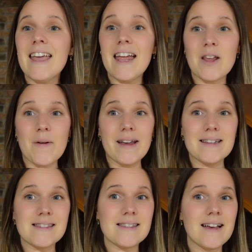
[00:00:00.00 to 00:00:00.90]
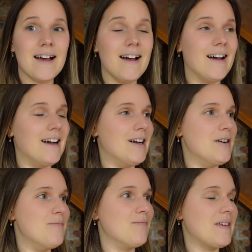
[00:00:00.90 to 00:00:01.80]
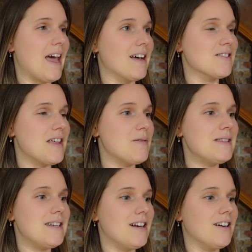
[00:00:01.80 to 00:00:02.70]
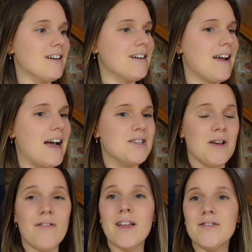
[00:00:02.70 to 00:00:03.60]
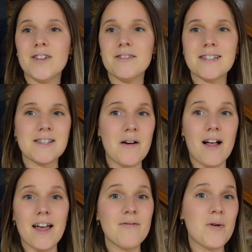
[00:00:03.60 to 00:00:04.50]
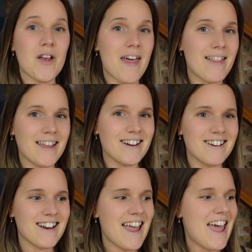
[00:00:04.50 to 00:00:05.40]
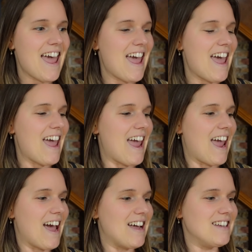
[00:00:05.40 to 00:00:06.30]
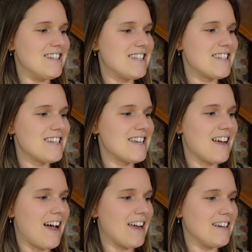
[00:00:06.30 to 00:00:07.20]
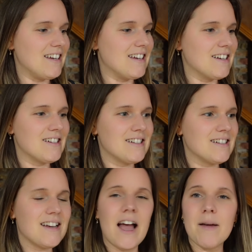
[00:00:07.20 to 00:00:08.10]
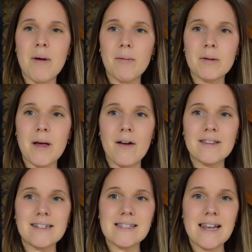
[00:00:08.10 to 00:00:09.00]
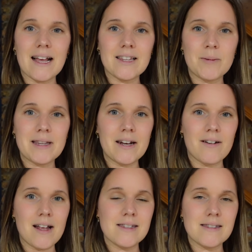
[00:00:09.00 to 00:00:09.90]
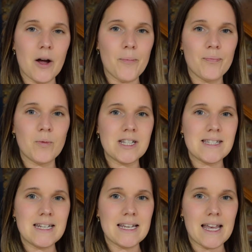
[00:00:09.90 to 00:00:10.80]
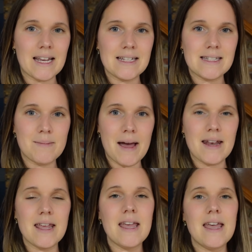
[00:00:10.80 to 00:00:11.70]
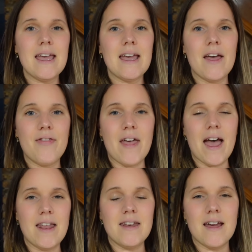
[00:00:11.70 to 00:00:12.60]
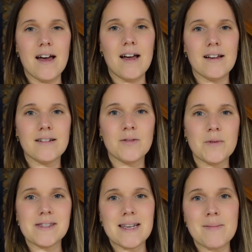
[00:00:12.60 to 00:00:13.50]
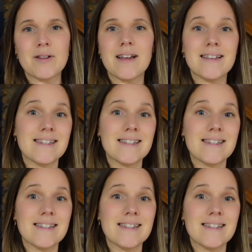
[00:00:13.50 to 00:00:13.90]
Anyways, um, yeah, so that was dinner. I do have leftovers, so I'll have more of that later. And I, I probably will have a little snack a little bit later on, so we just need to get kids to bed and then uh, we'll see about a